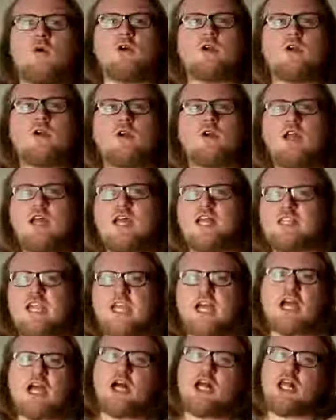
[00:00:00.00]
order. It's
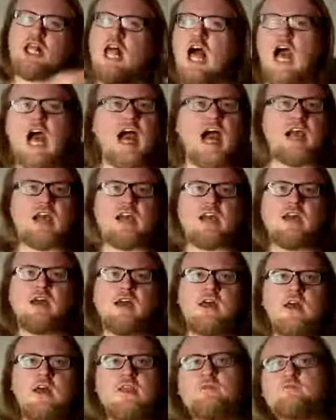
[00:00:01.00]
like a clock
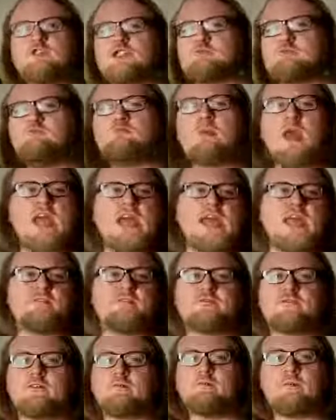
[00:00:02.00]
that was made
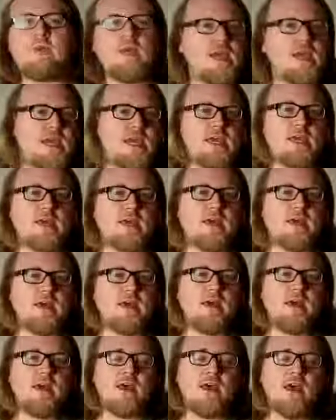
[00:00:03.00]
for me.
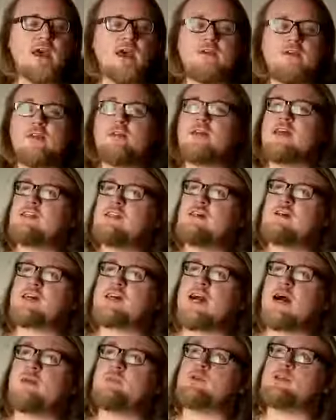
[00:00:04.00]
And then they look
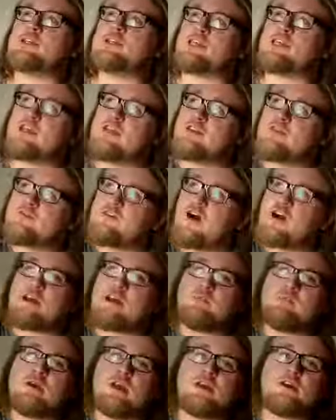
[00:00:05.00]
up and see the
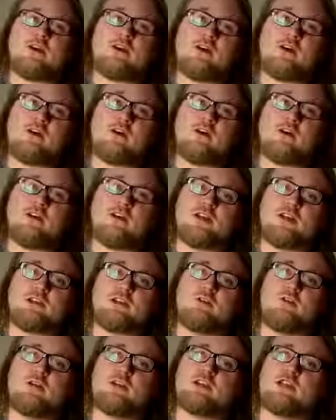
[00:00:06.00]
fucking meteor hurtling
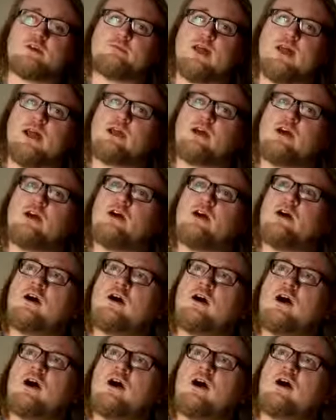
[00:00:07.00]
towards them, like,
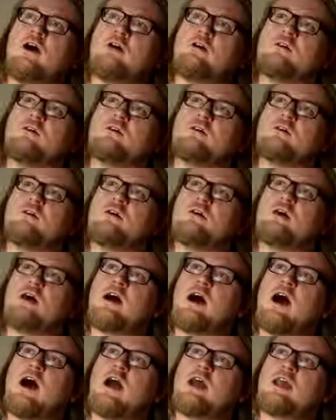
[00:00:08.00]
oh,
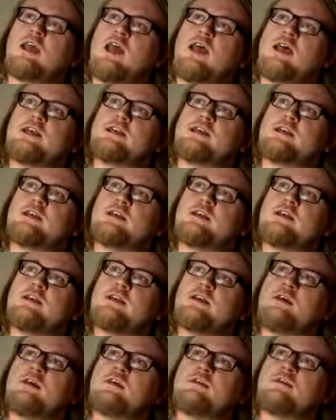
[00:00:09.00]
I guess
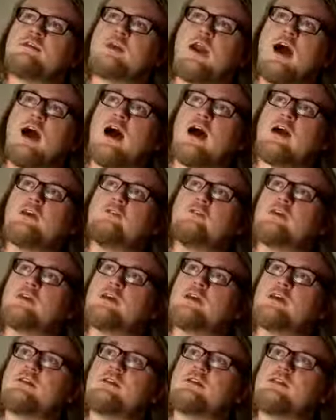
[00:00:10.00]
God
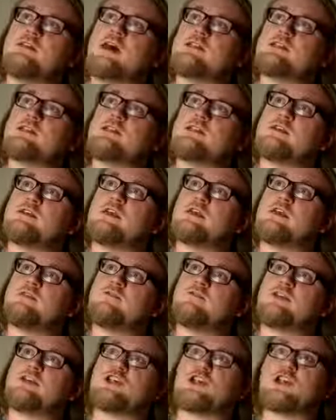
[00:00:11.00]
really doesn't
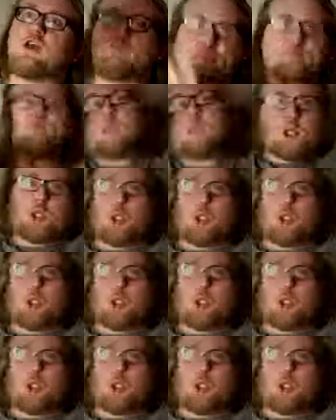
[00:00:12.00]
give a shit.